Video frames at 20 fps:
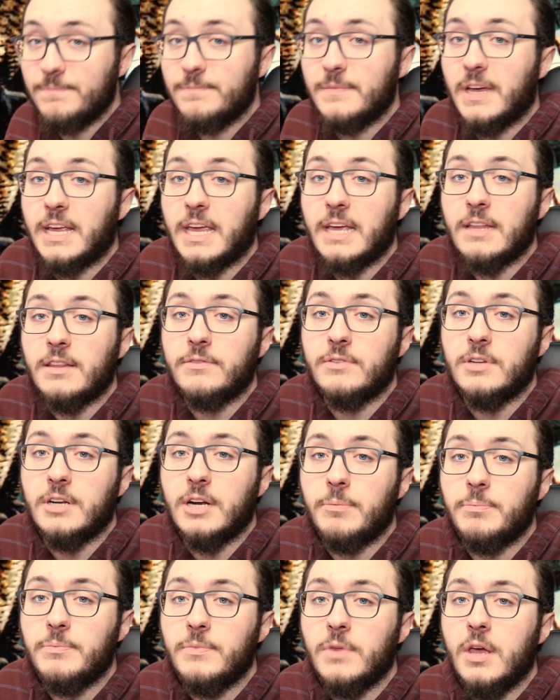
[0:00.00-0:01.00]
I can't lift it
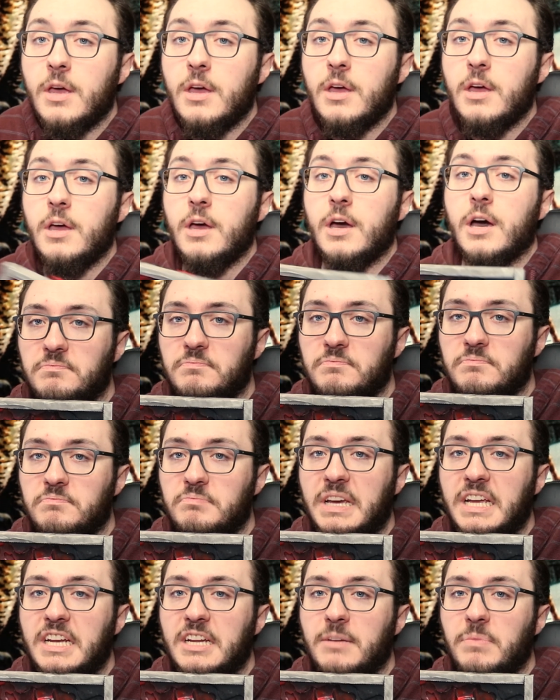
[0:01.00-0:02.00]
up.
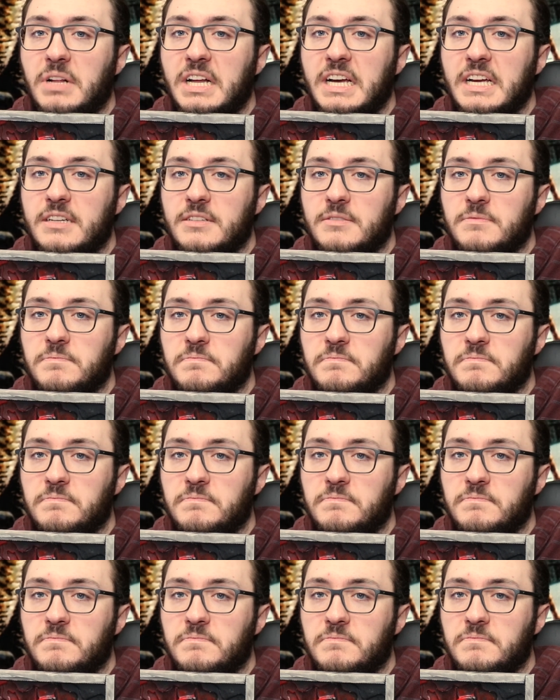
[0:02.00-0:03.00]
Paint it black and
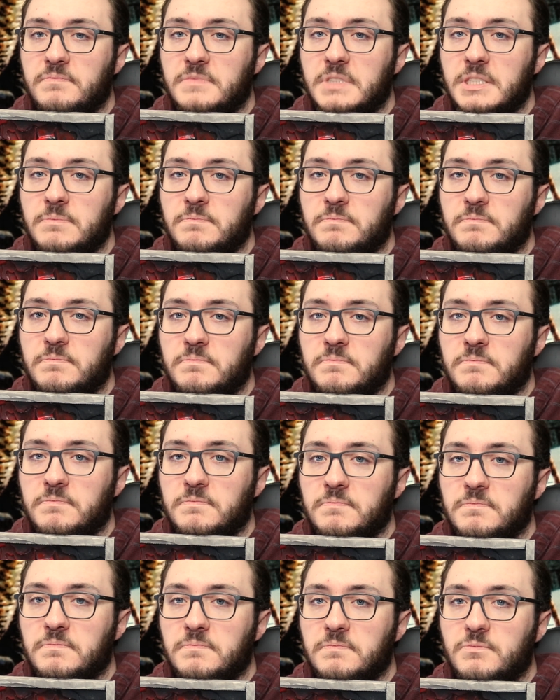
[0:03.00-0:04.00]
then
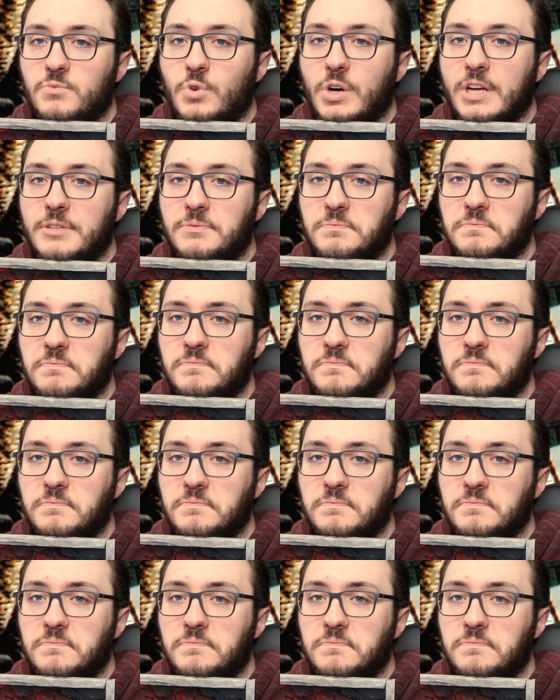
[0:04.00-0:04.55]
red.